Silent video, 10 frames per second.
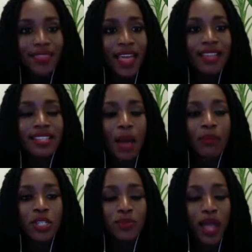that's how
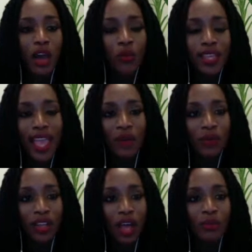much power we have
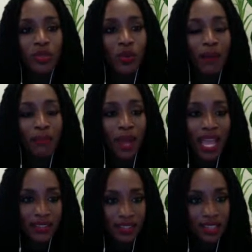when it comes to our
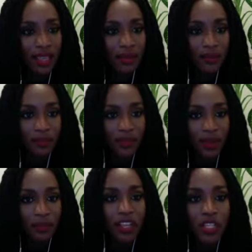mindset.
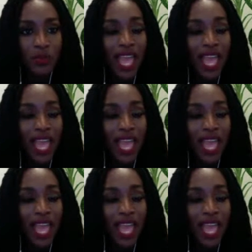Because we